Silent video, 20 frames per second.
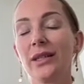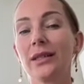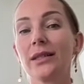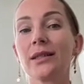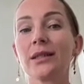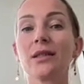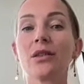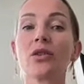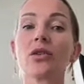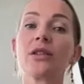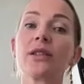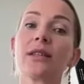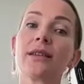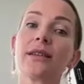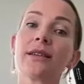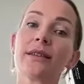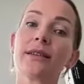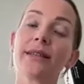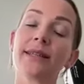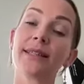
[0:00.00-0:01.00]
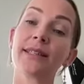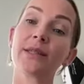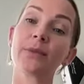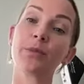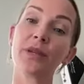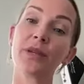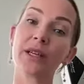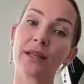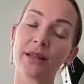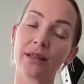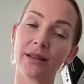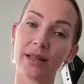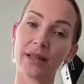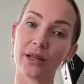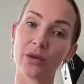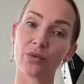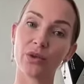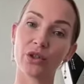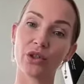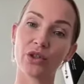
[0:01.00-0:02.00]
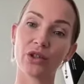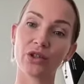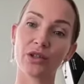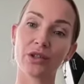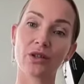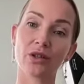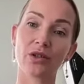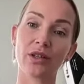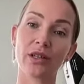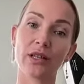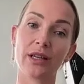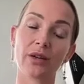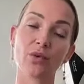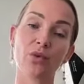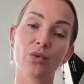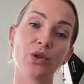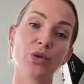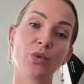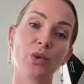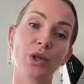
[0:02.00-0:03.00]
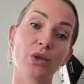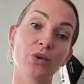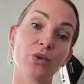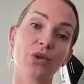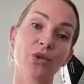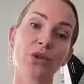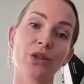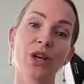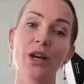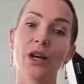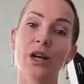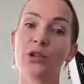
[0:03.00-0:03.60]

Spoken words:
It's not the speaking language, it's not the language we use